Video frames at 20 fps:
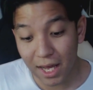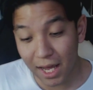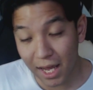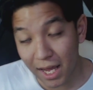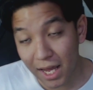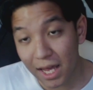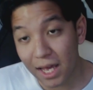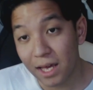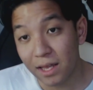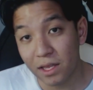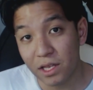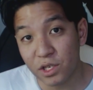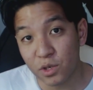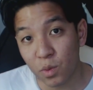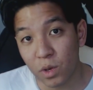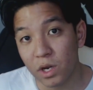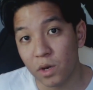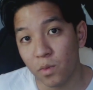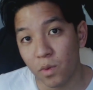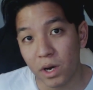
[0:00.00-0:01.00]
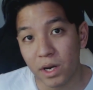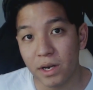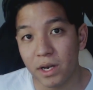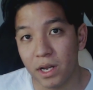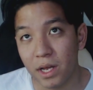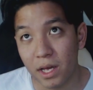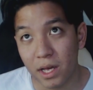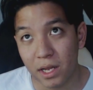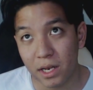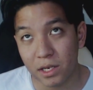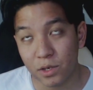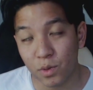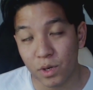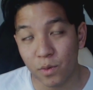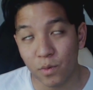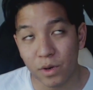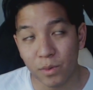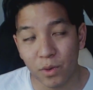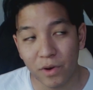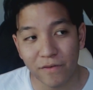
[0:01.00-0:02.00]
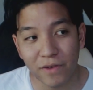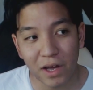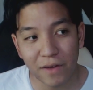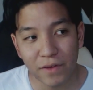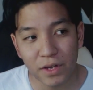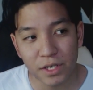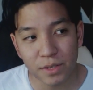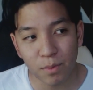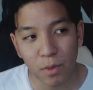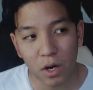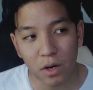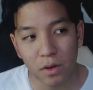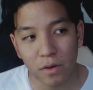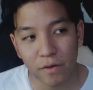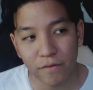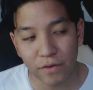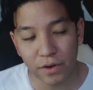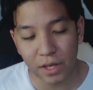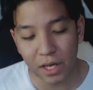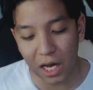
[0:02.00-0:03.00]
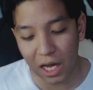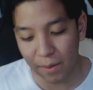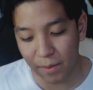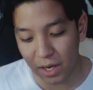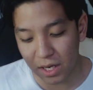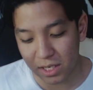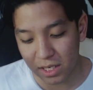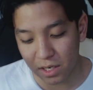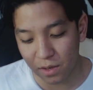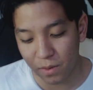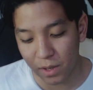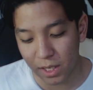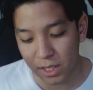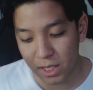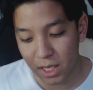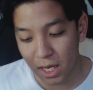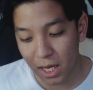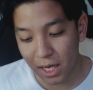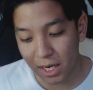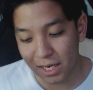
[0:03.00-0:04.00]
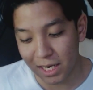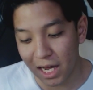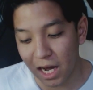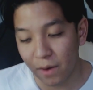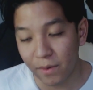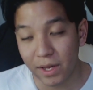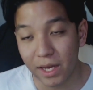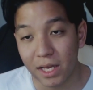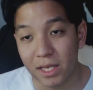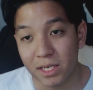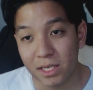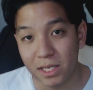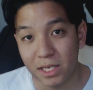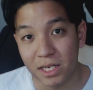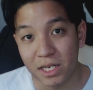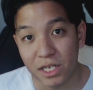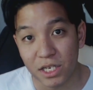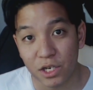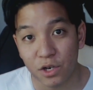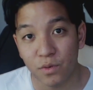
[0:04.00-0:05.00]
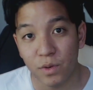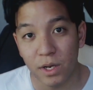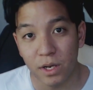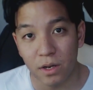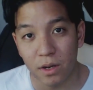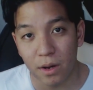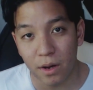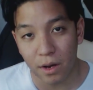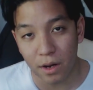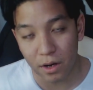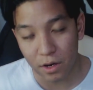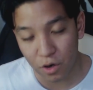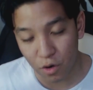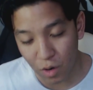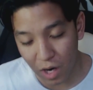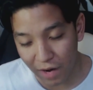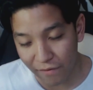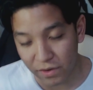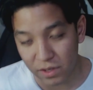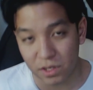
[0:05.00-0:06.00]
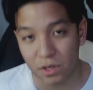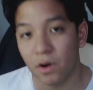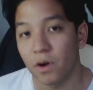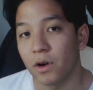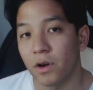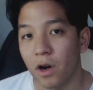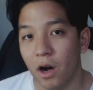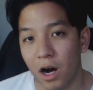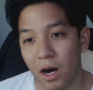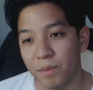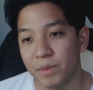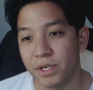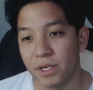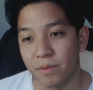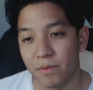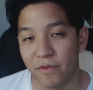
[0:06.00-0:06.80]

And the 21.5 inch model for the iMacs anyways now gets the discrete graphics card option.